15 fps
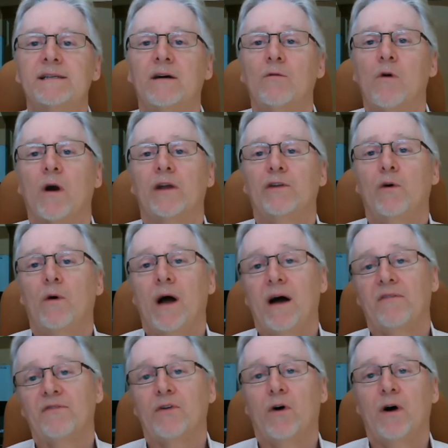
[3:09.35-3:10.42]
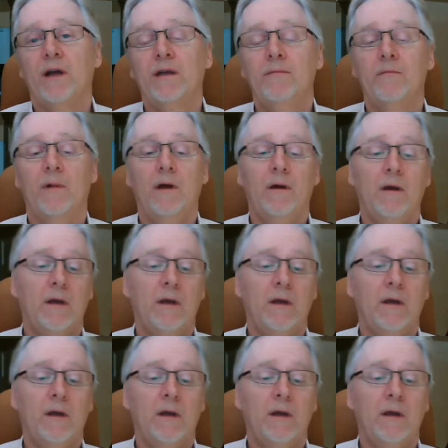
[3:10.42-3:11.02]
or I don't have time.